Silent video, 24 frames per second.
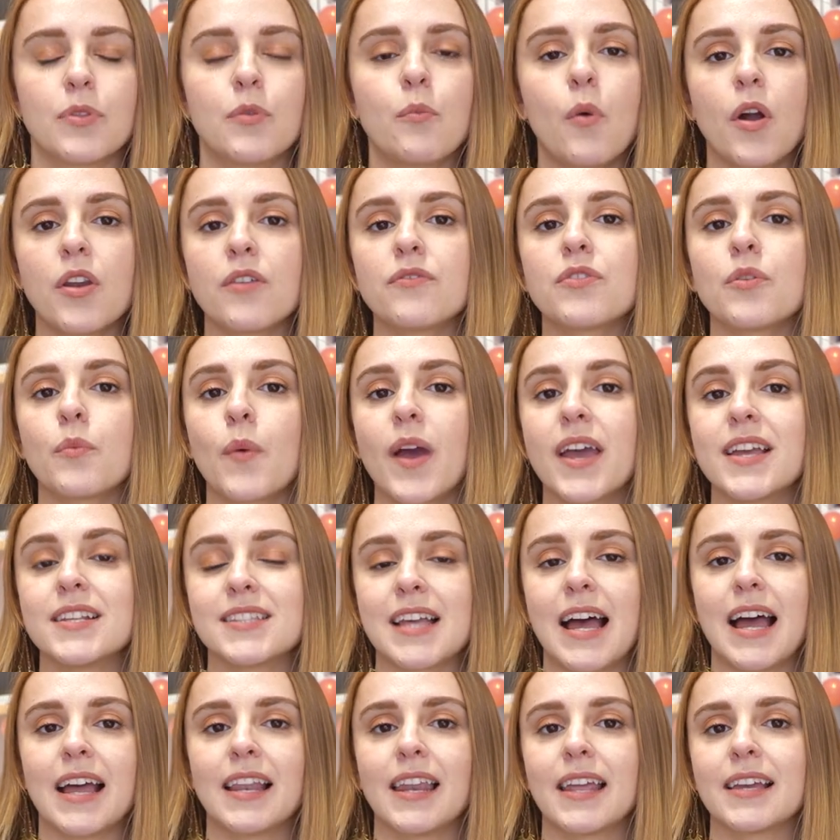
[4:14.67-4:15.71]
One of the ways
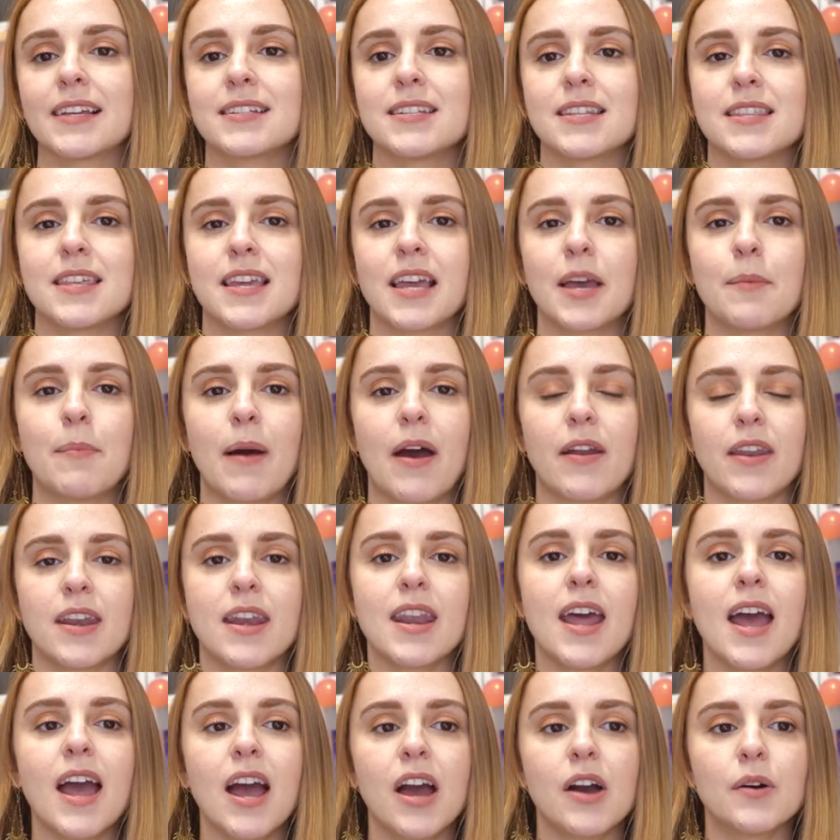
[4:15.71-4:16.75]
that I like to think about it
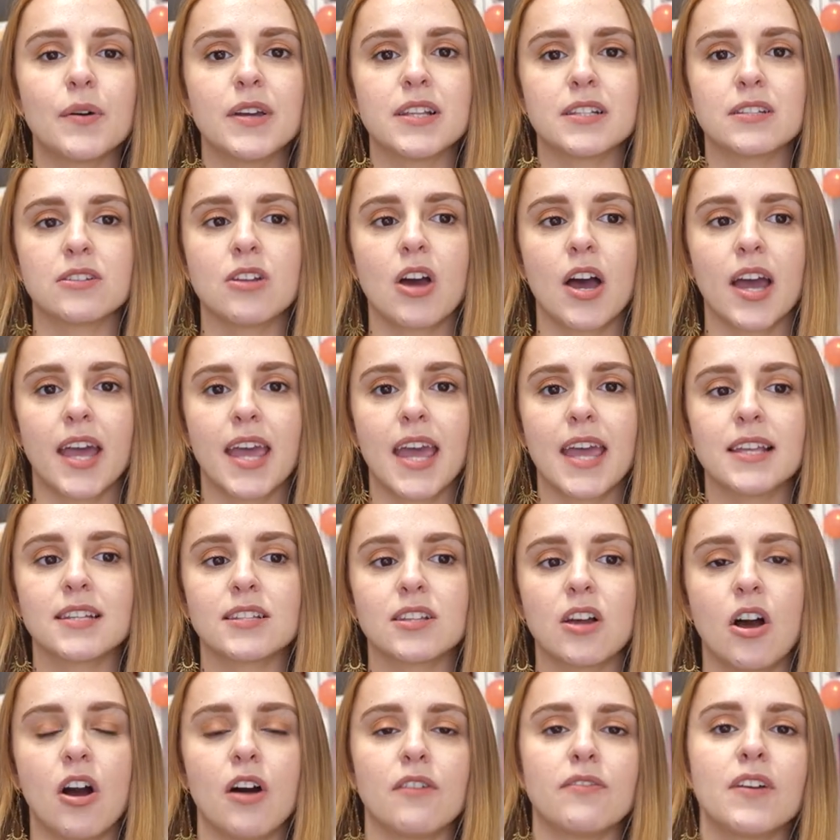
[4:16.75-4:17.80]
now is not a
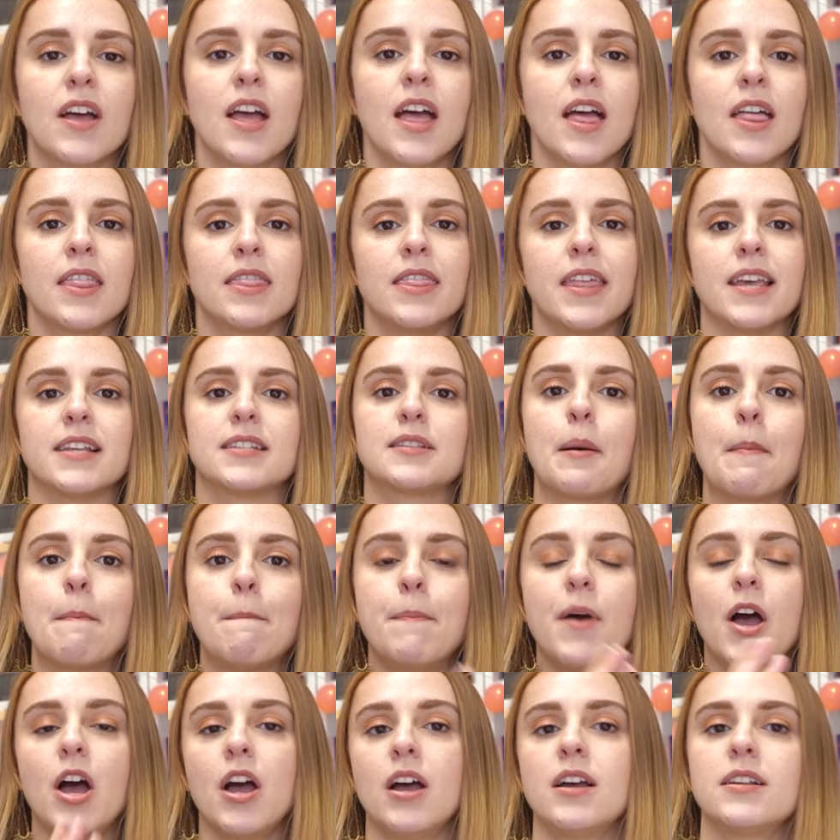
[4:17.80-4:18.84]
case of this
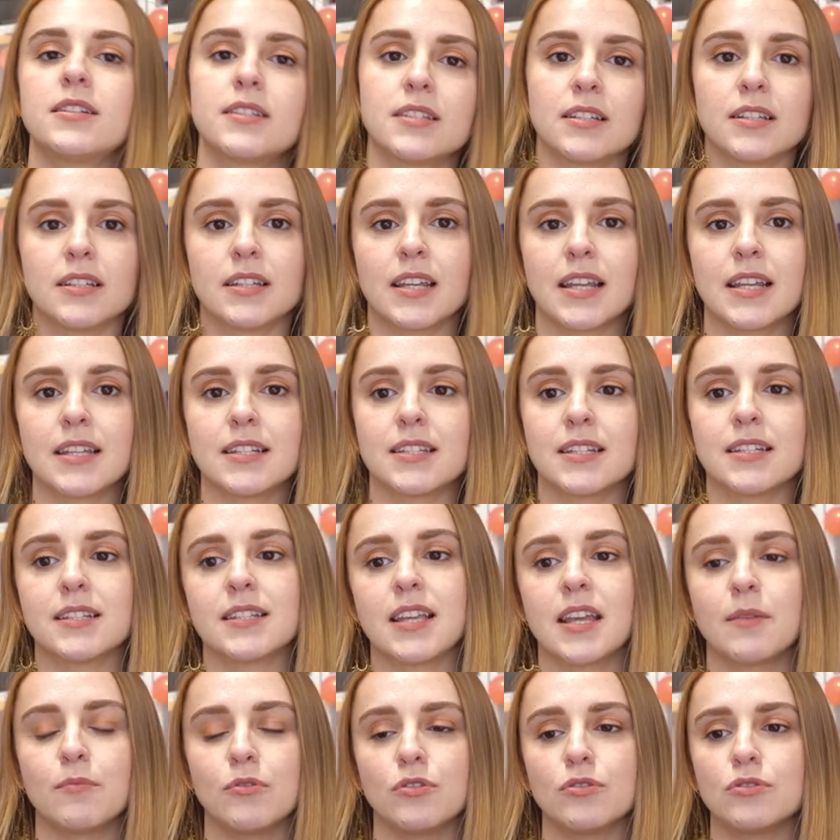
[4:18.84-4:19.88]
person is
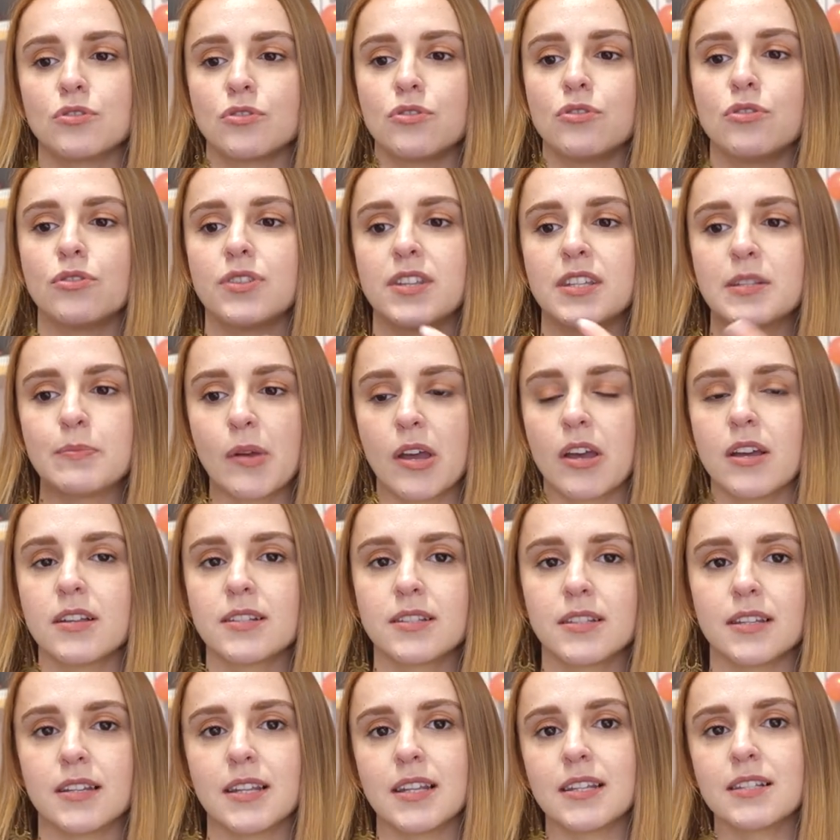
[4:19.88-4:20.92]
disabled or this
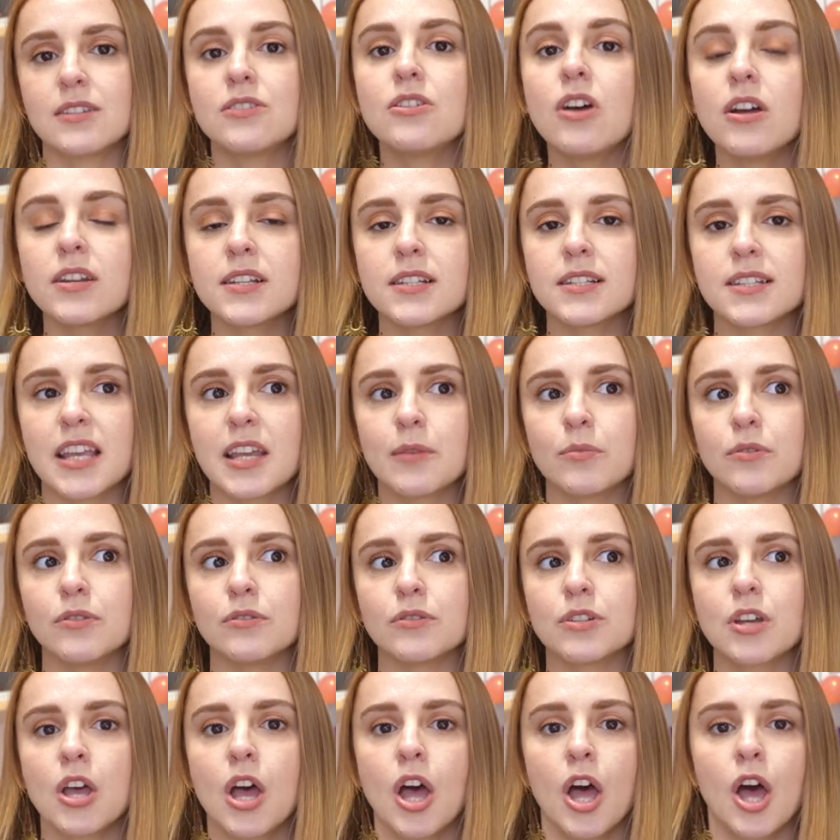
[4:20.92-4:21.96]
person is not
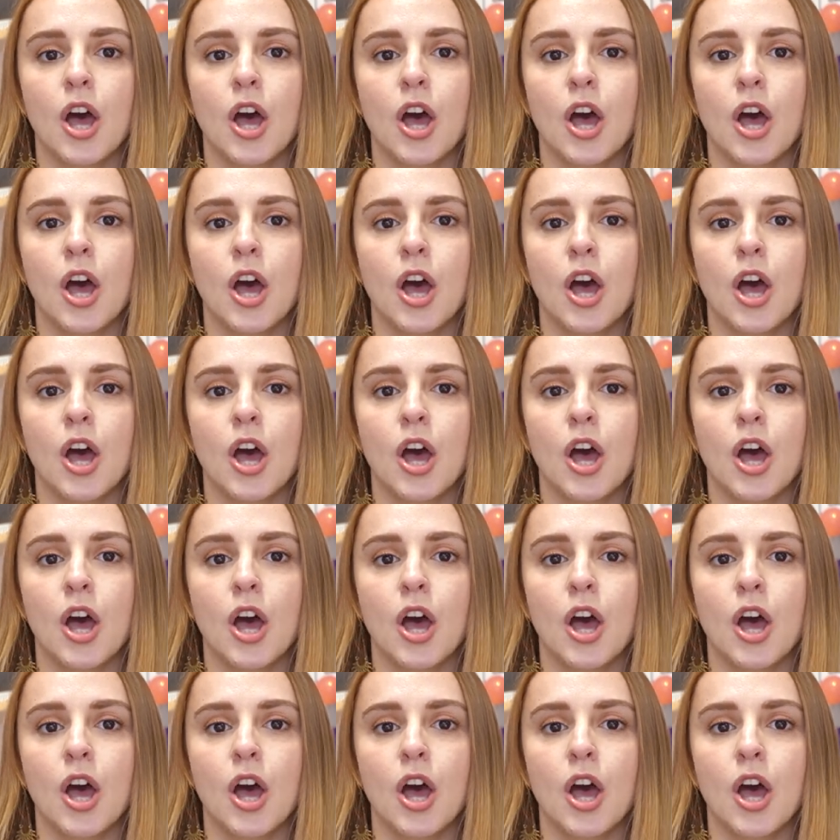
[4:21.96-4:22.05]
disabled,